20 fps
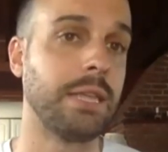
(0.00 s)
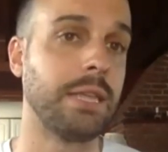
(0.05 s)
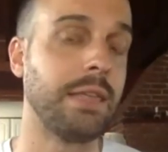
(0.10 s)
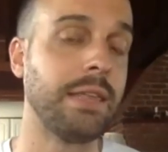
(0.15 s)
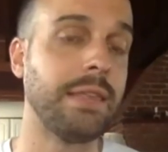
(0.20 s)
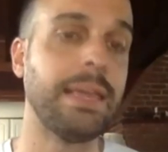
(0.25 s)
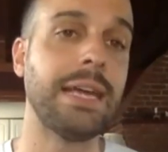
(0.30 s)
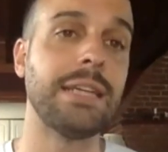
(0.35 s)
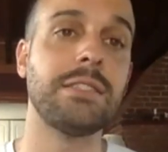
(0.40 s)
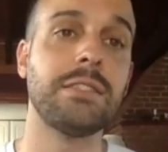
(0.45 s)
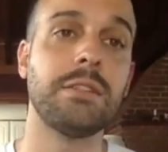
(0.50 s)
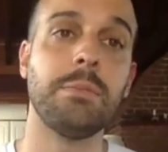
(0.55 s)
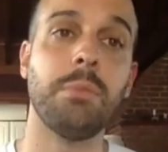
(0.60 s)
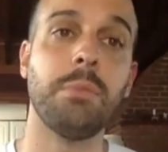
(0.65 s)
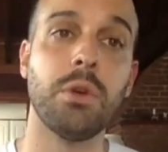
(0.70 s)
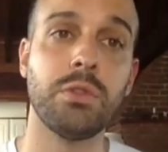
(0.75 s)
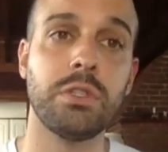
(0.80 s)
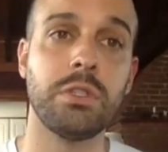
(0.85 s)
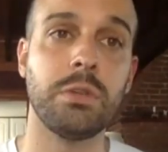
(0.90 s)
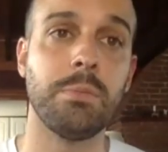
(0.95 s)
I think that's the
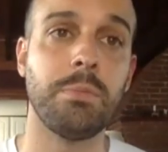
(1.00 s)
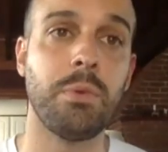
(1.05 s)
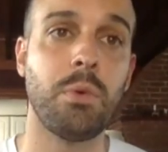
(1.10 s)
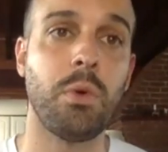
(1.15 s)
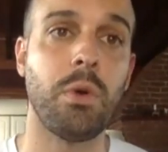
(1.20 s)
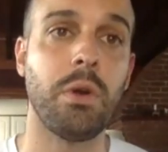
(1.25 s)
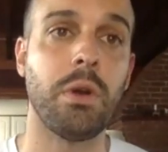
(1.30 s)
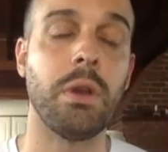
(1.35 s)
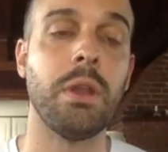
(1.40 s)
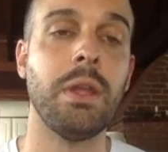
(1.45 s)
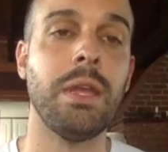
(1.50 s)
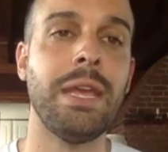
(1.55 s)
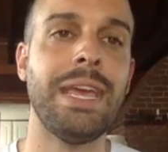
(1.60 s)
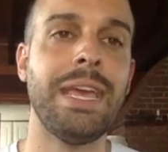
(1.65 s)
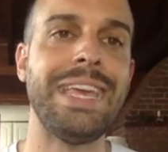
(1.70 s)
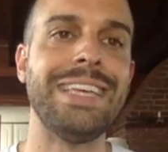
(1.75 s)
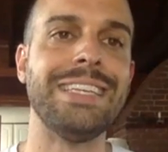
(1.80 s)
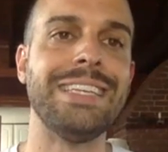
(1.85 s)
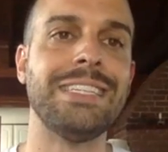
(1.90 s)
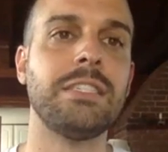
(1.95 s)
most important,
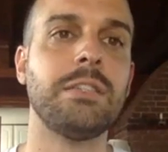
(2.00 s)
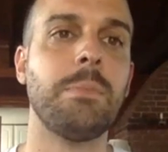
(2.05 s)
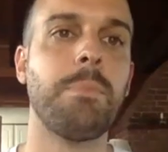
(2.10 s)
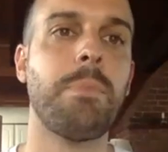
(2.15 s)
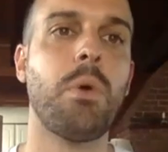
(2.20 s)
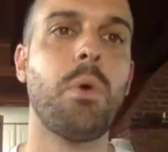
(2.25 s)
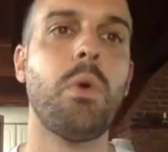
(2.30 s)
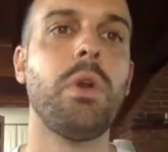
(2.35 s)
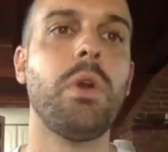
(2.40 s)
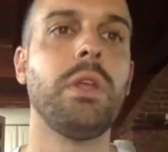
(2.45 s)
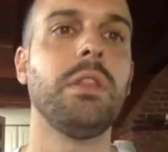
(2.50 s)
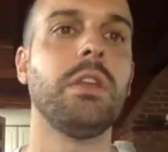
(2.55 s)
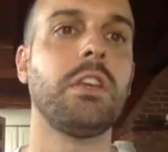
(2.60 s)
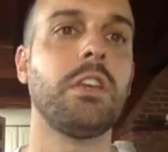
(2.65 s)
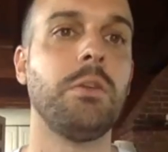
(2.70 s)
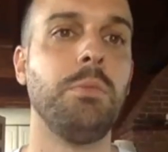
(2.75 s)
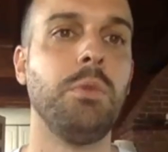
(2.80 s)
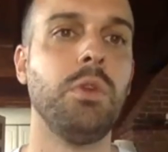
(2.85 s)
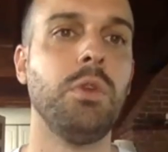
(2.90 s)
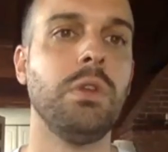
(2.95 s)
is supporting the
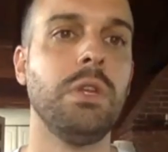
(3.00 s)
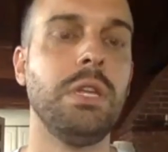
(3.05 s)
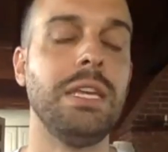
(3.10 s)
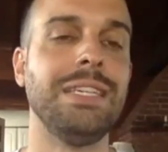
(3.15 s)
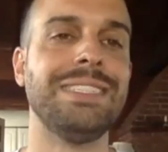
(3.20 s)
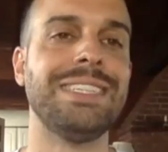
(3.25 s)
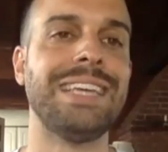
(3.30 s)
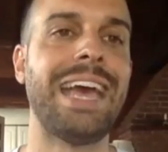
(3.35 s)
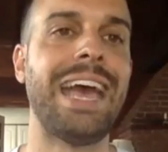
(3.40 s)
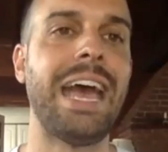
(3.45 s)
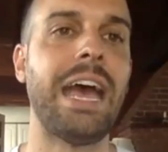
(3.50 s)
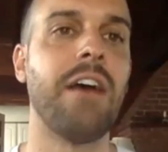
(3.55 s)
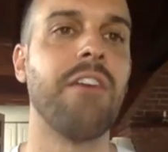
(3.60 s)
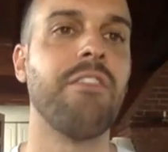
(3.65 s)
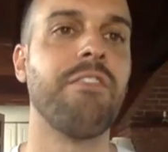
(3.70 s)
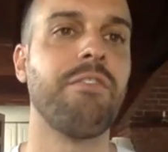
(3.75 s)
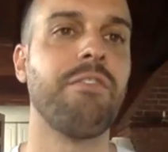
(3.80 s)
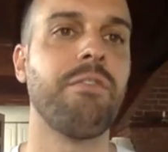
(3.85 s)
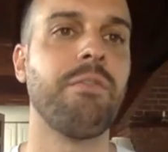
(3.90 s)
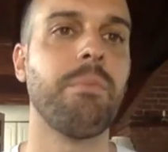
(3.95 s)
community to
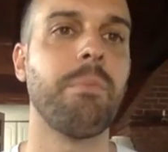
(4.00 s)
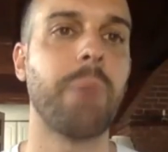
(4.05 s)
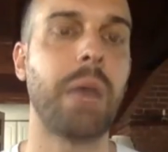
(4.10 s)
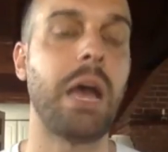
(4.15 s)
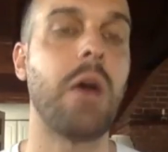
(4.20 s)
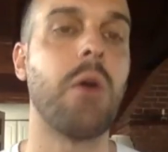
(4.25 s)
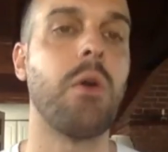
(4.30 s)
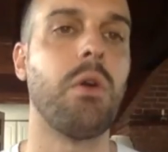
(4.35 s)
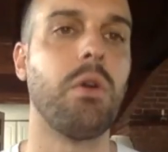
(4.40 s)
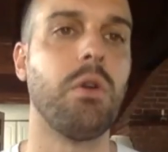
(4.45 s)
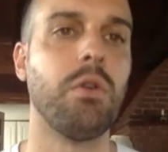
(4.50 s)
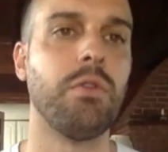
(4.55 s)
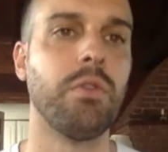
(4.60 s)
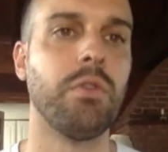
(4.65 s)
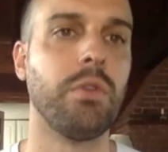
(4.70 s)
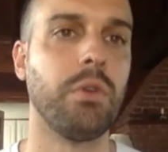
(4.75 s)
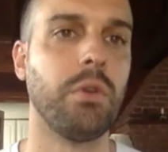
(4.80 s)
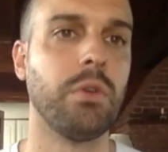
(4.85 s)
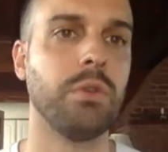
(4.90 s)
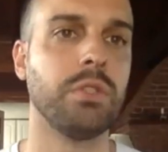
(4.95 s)
have power over
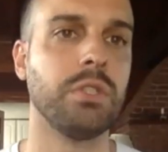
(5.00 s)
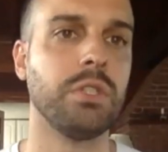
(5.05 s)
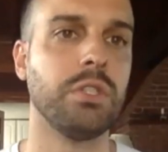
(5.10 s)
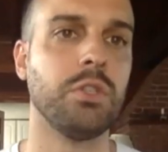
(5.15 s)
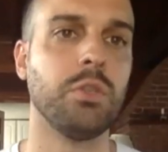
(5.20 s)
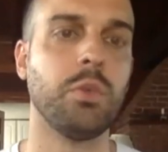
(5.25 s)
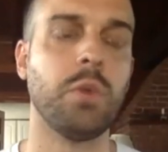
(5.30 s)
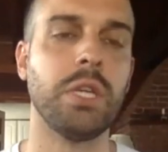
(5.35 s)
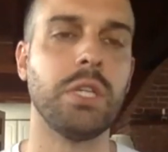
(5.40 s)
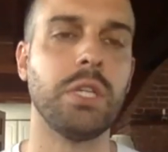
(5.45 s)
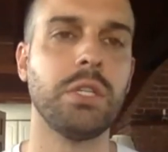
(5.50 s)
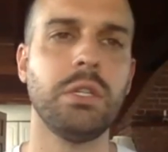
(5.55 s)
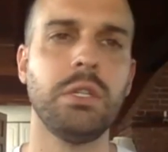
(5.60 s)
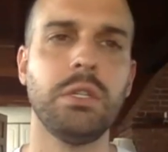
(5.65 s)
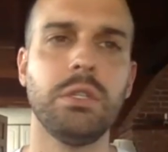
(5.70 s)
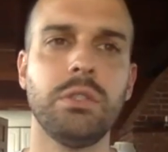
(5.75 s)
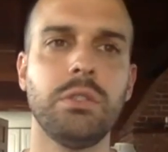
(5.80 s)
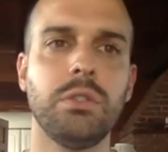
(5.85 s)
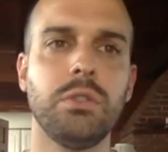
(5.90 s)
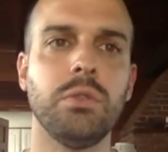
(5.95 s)
their own situation
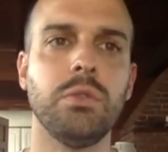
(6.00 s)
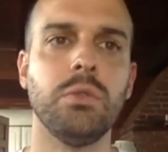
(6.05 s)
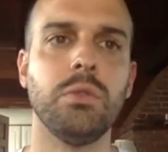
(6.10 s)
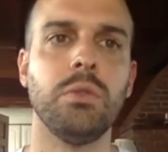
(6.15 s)
and to